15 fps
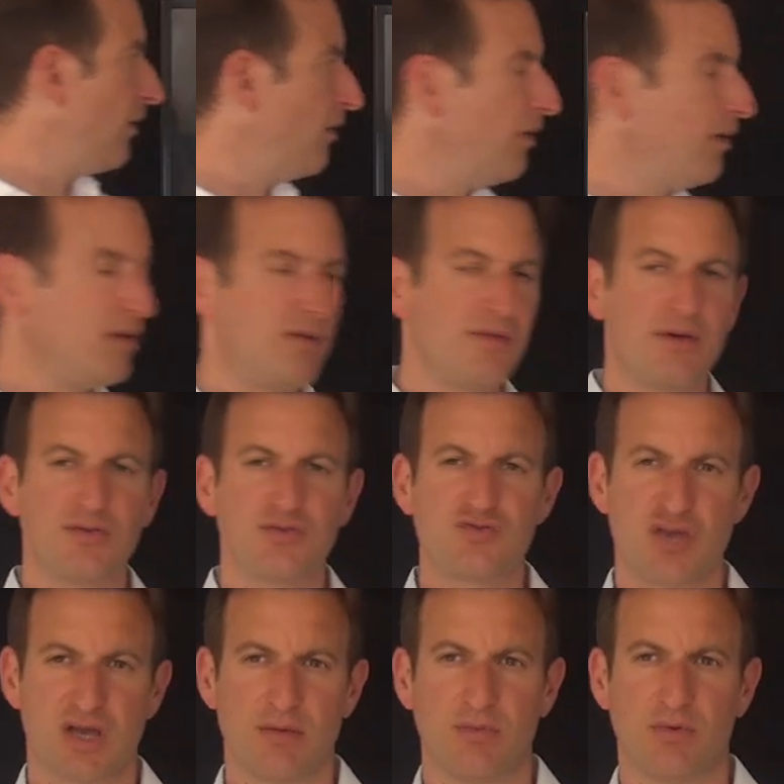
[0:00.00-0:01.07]
all those
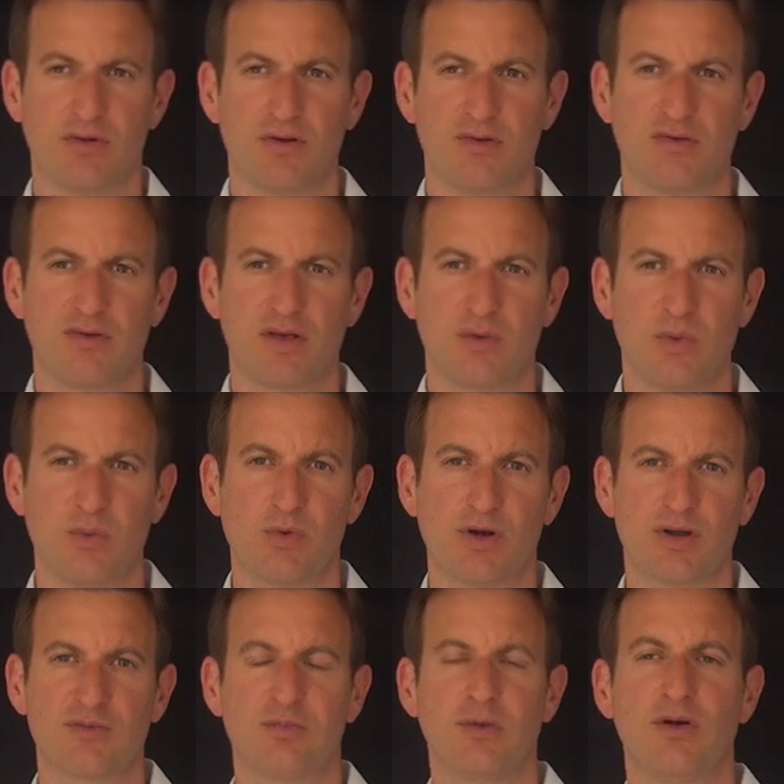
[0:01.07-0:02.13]
checkerboards, and we were
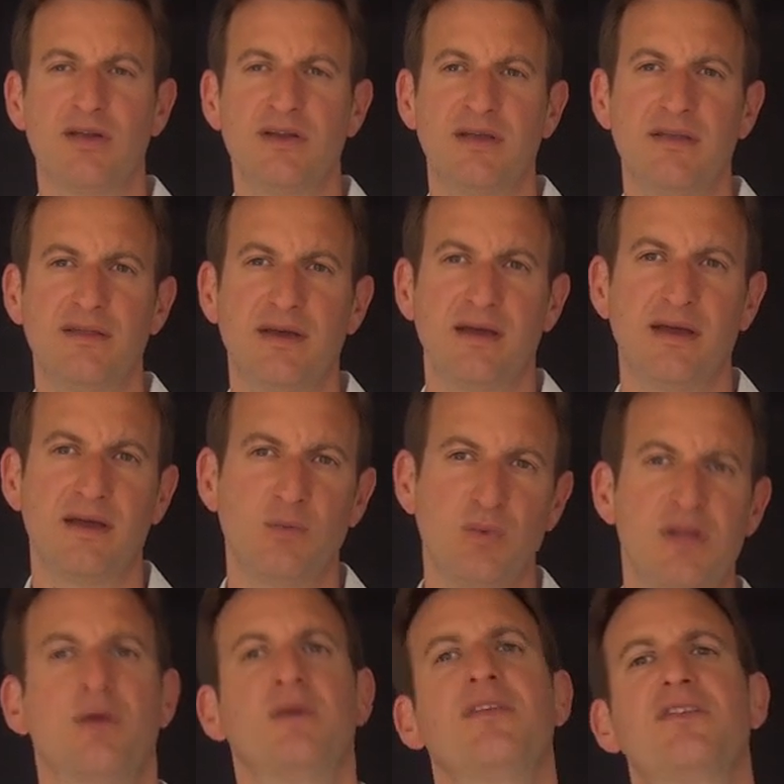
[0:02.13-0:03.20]
exploiting that
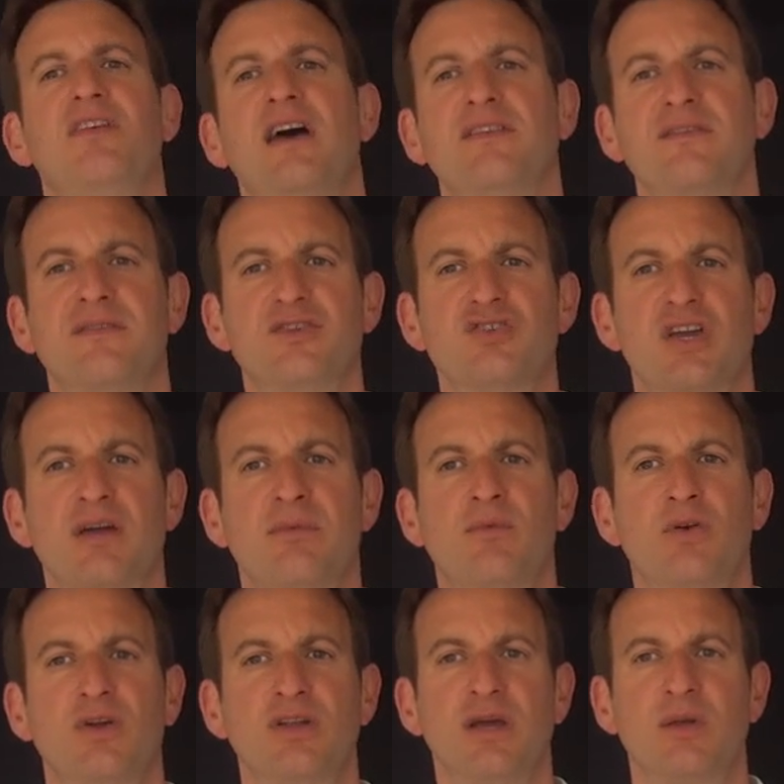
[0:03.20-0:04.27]
we know the size of the
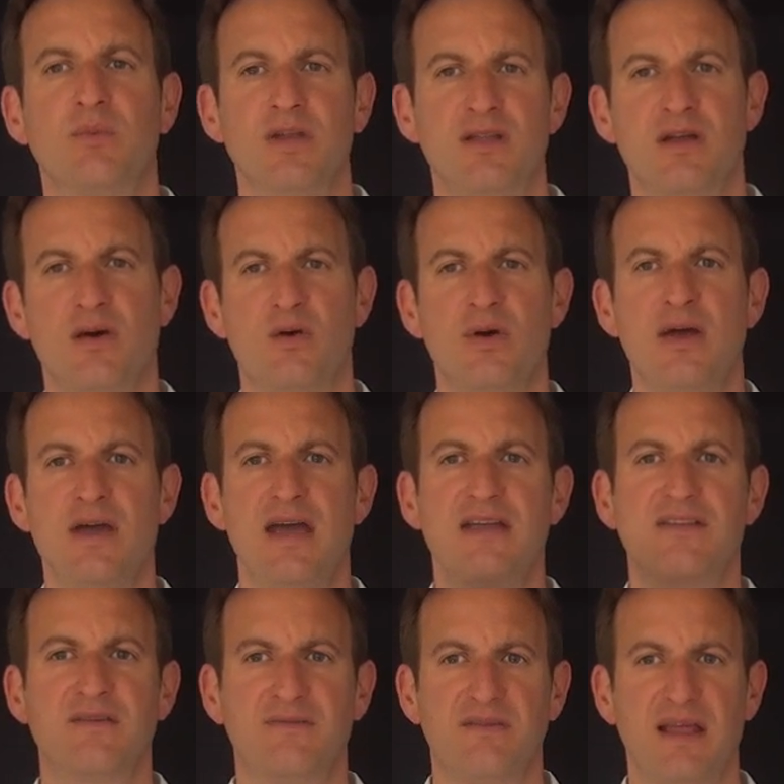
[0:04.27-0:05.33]
checkerboard and we know
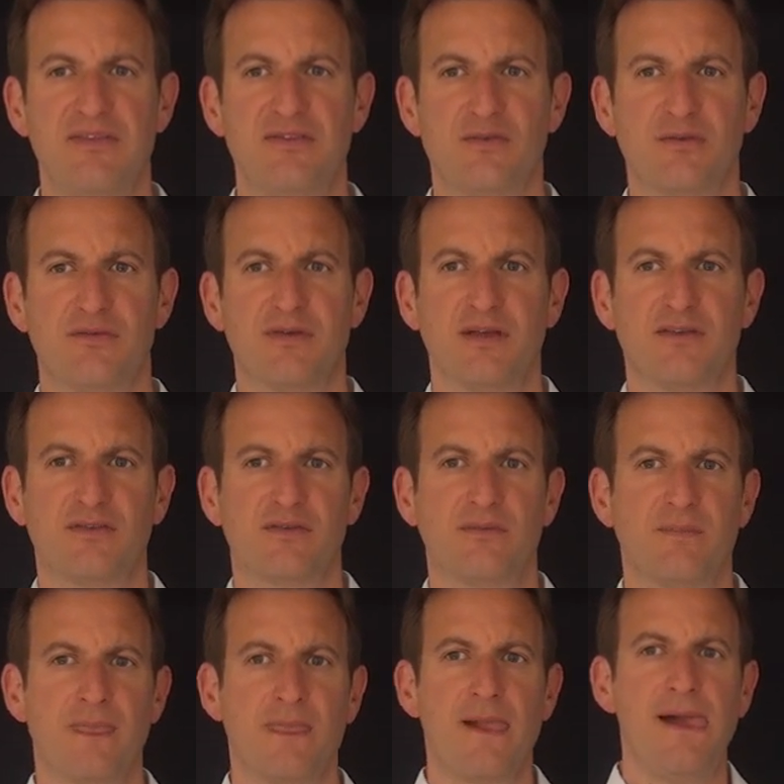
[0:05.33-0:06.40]
it's a flat surface.
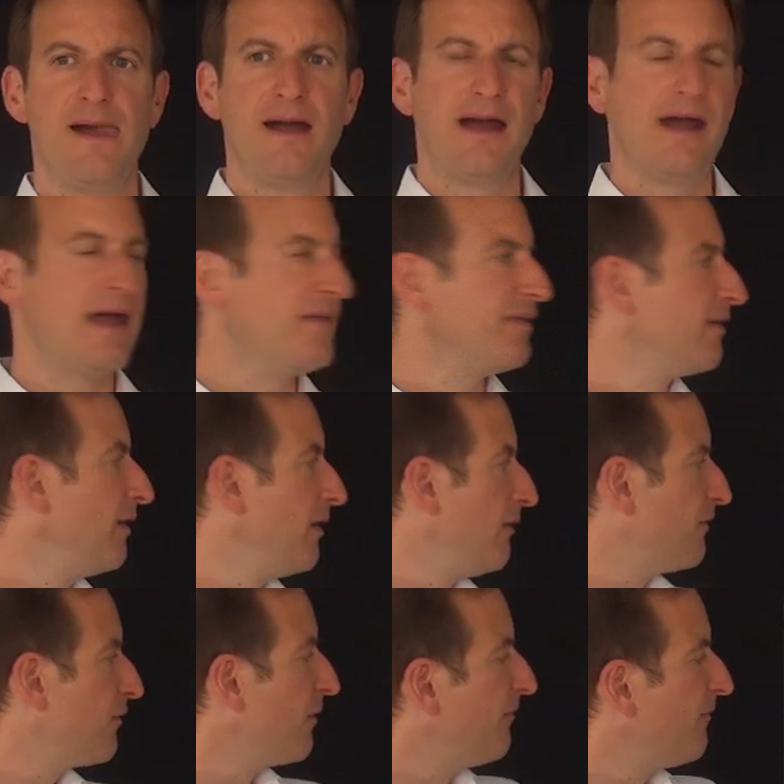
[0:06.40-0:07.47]
And
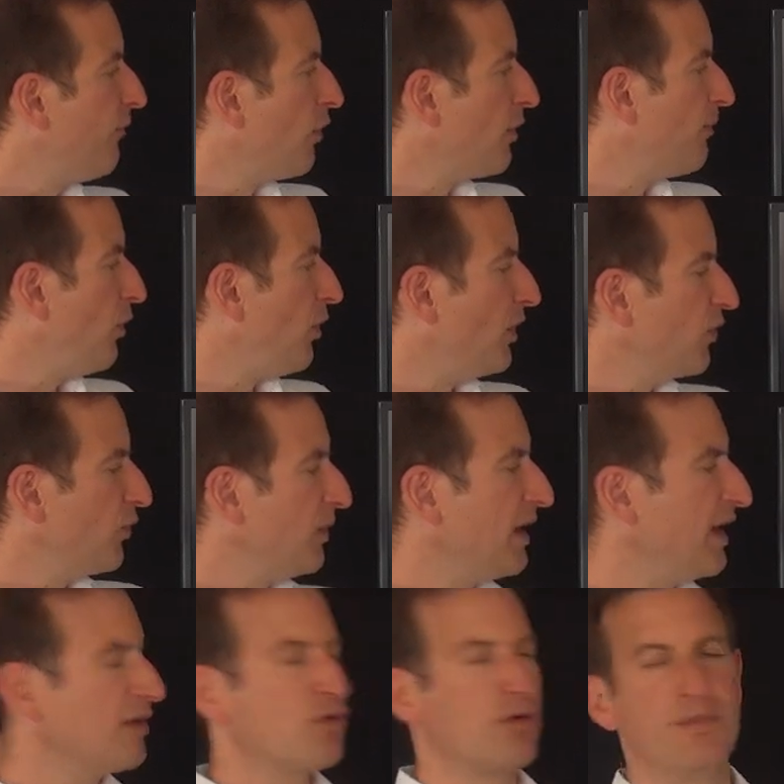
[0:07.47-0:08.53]
from four points we
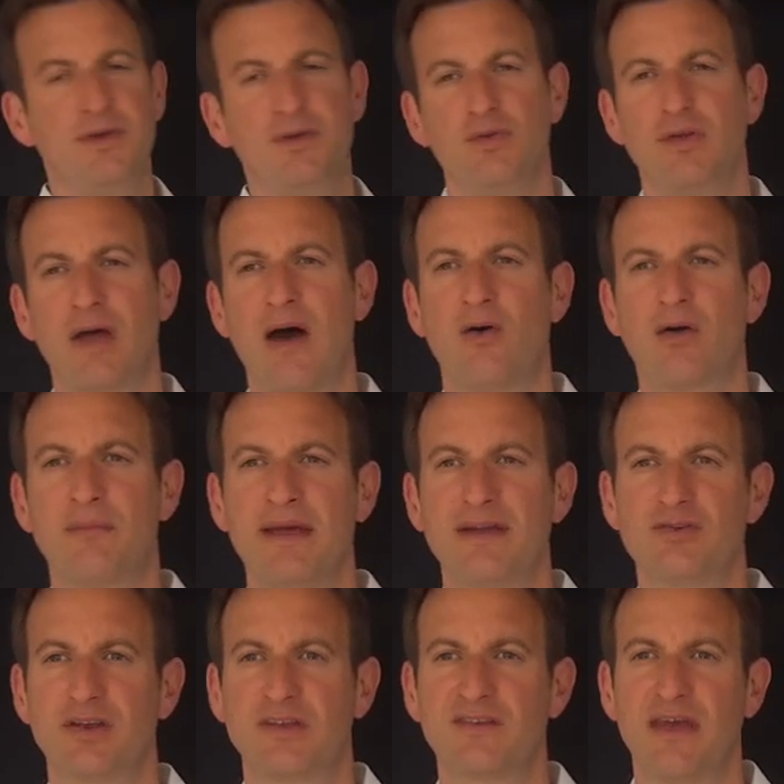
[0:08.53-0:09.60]
can compute our
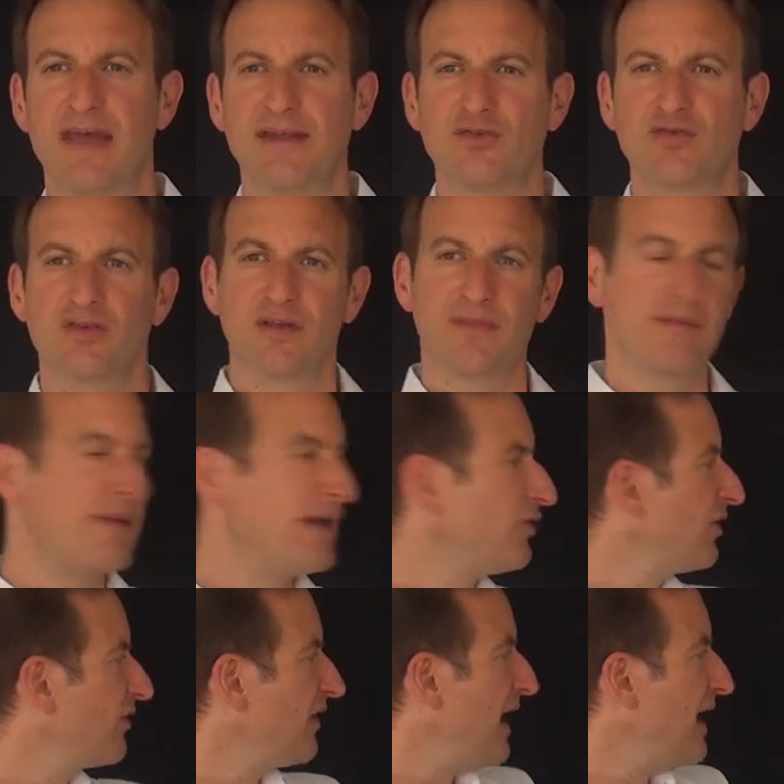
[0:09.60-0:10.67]
matrix H, and the
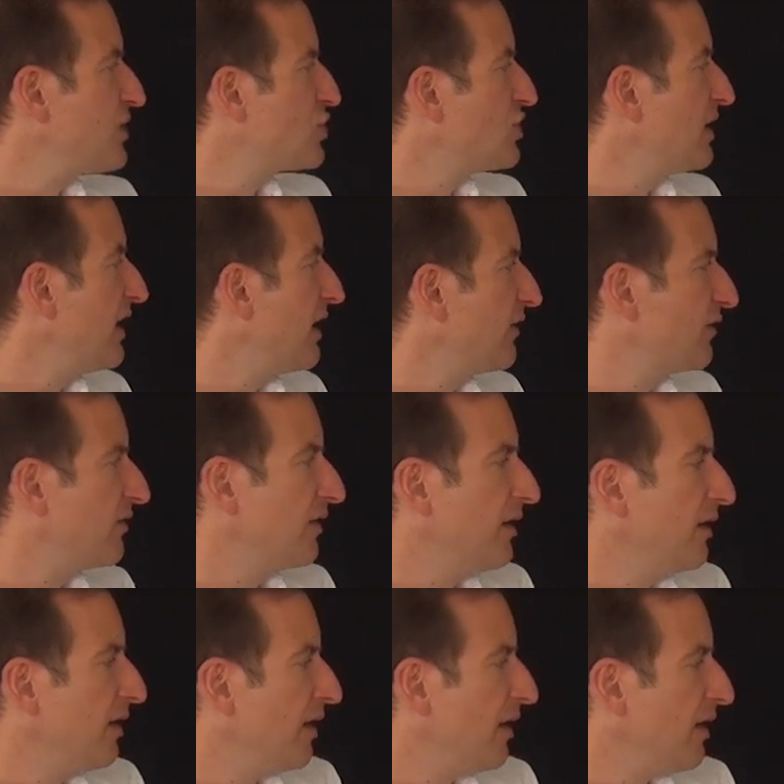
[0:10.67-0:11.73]
matrix H is
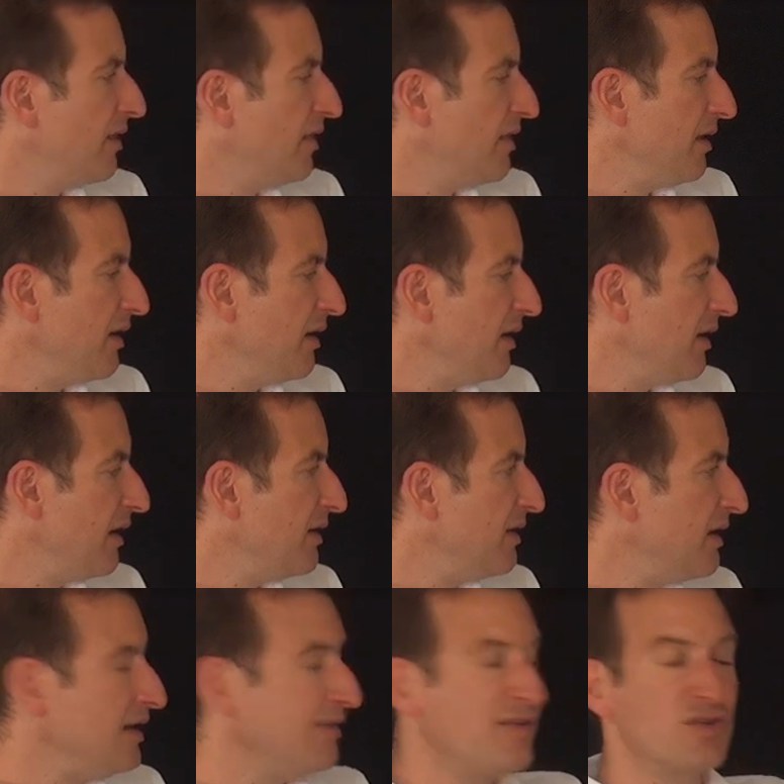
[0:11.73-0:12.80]
the
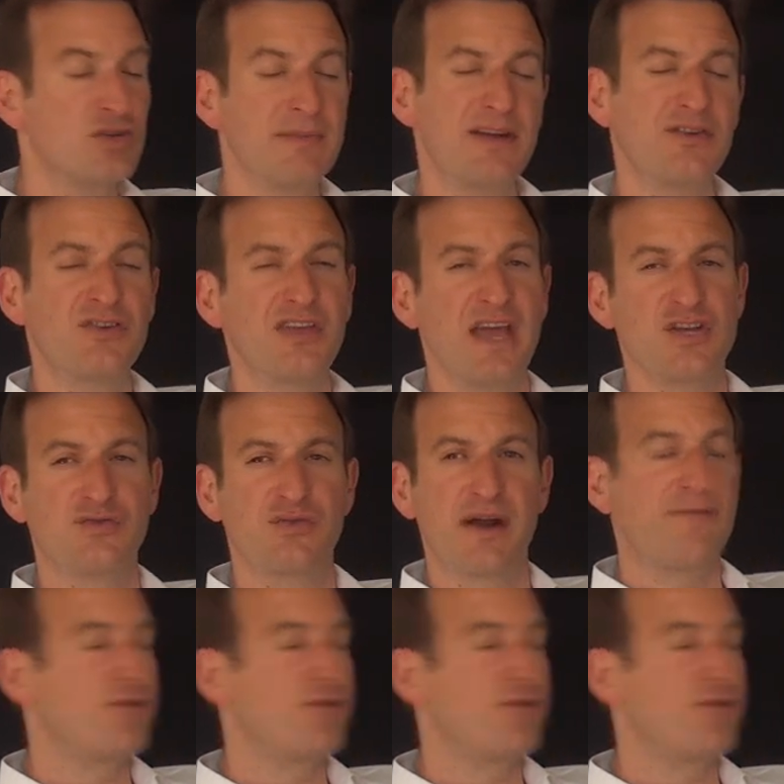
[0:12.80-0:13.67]
individual matrix H for